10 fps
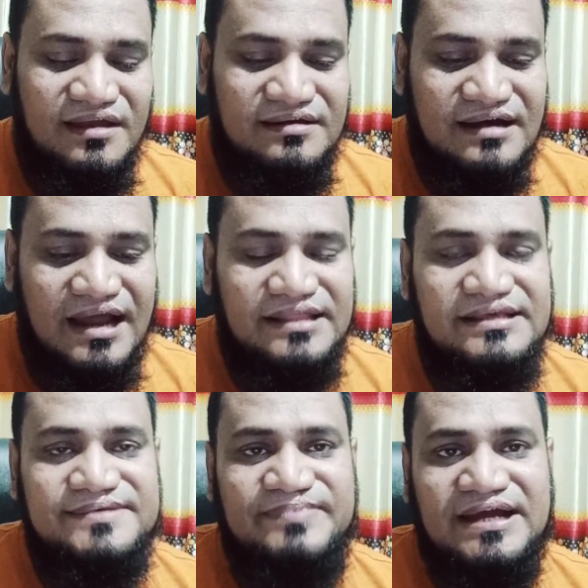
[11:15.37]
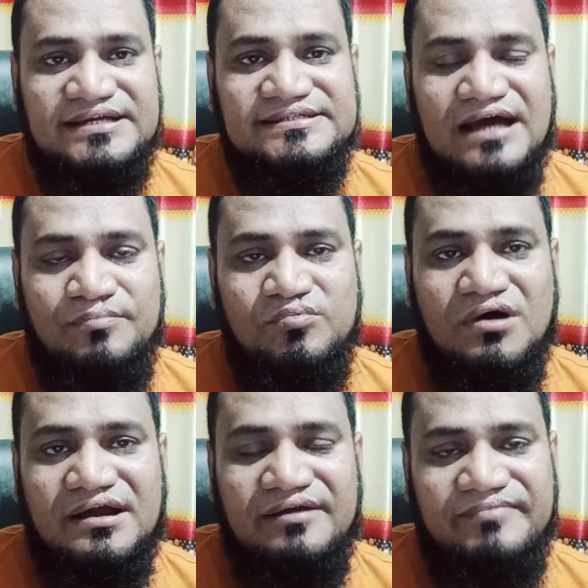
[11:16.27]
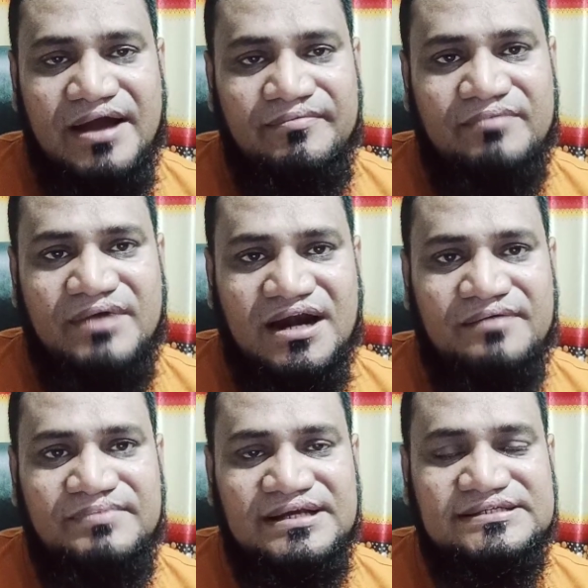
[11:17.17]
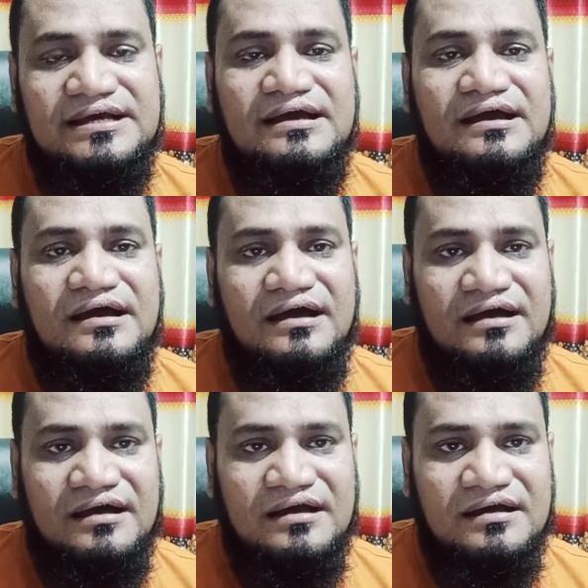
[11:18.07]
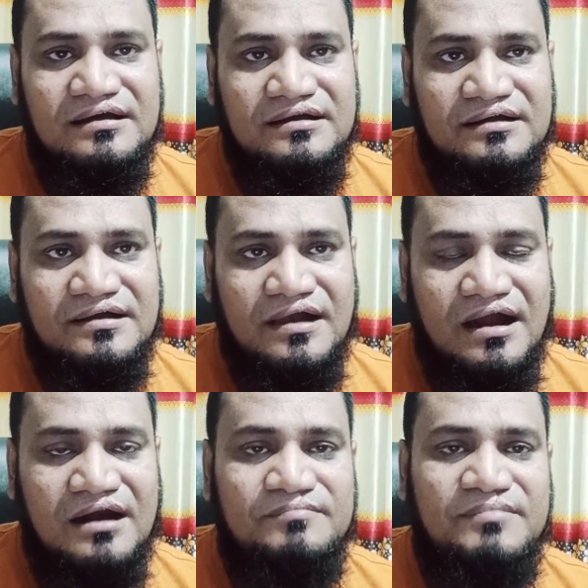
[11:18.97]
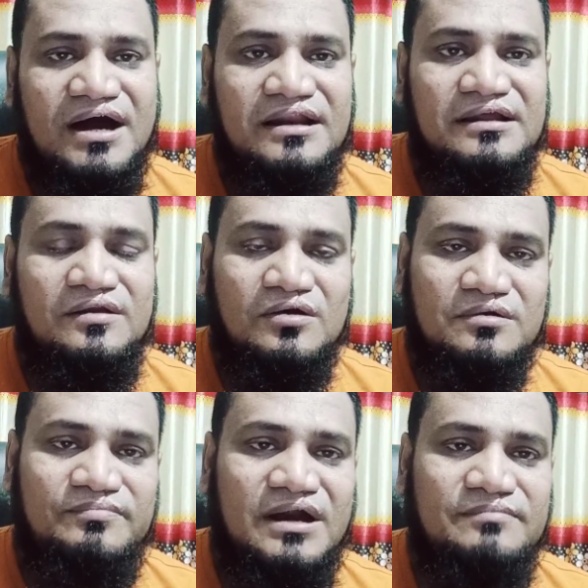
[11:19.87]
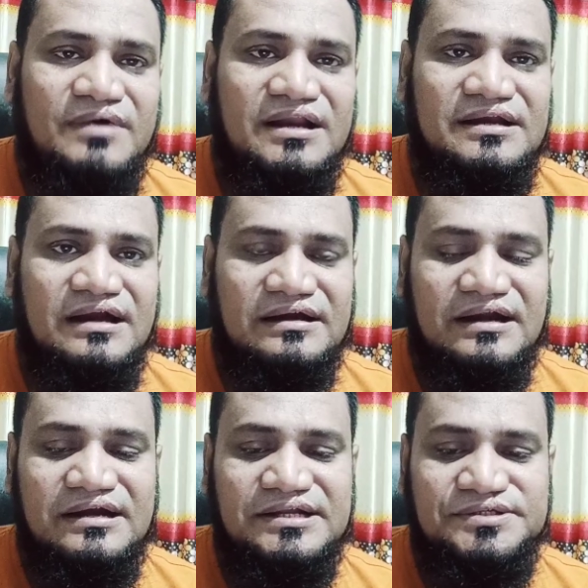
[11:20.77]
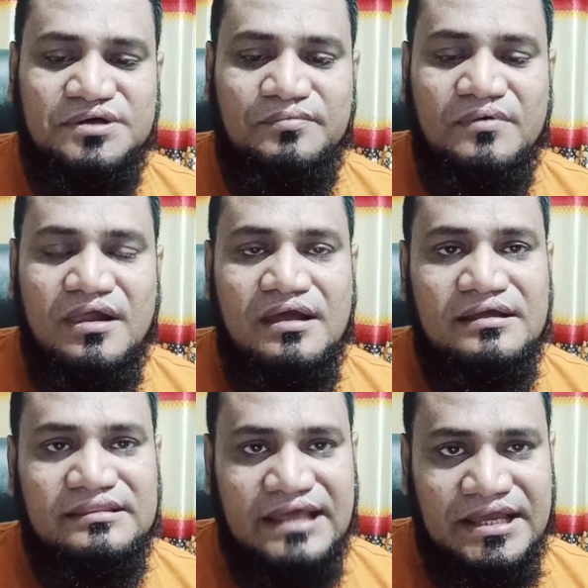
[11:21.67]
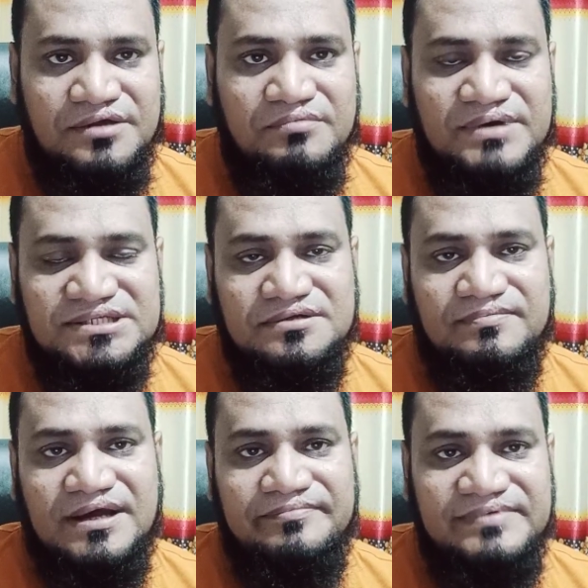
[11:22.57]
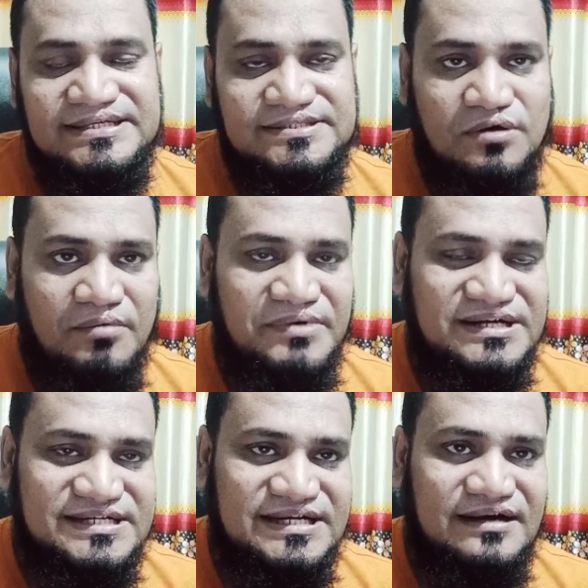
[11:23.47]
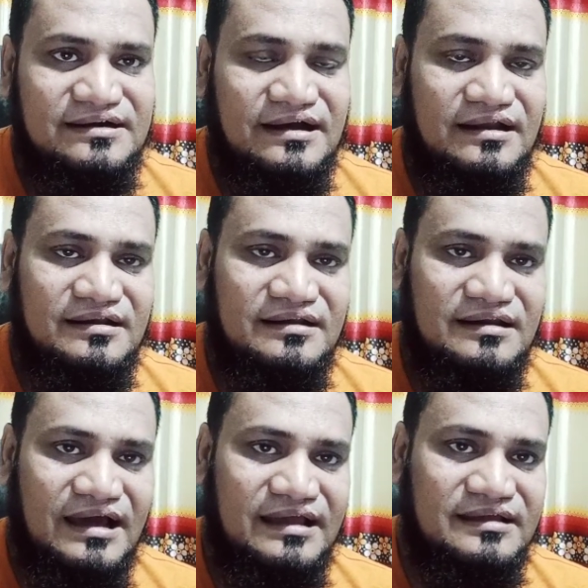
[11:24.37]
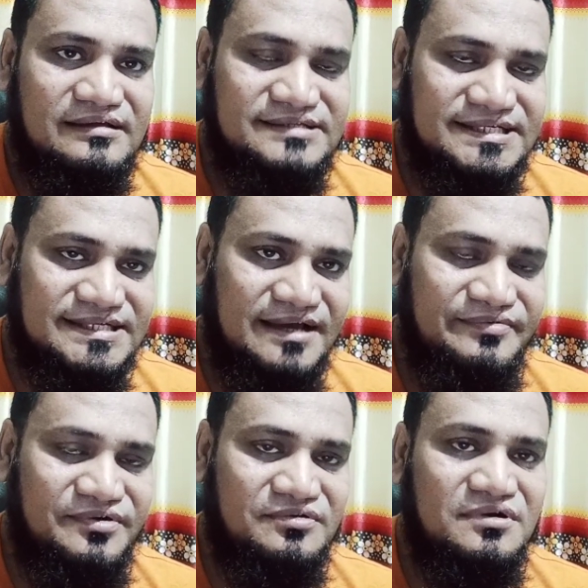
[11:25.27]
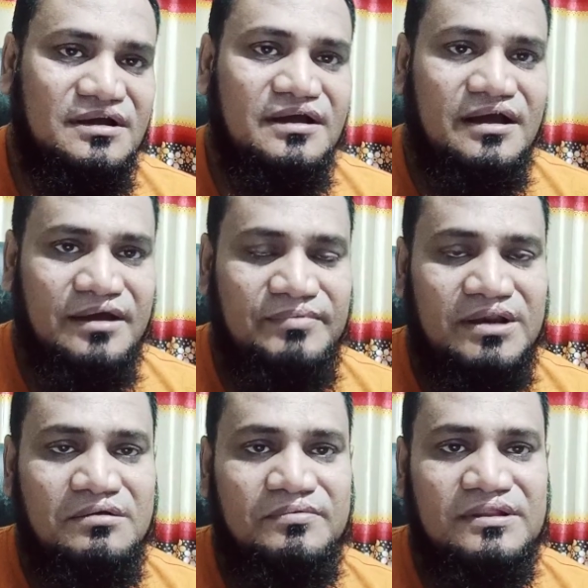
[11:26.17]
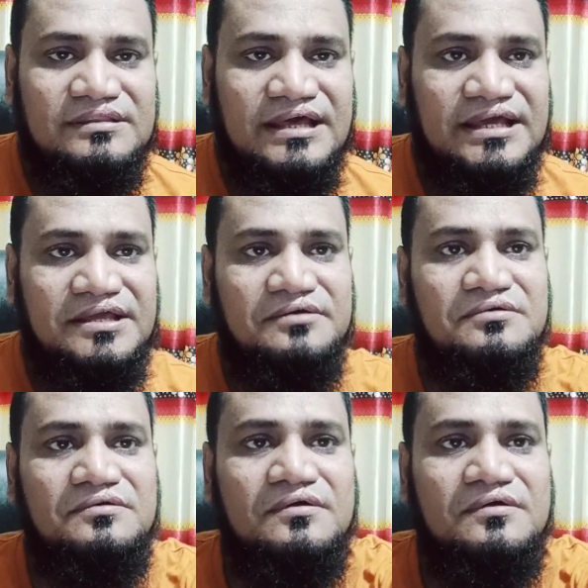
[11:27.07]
try this practice Upwork and Fiverr marketplace and earn money, lot of earn money data entry job. Thank you, best of luck. Please comment, share and like and subscribe your valuable. Thank you.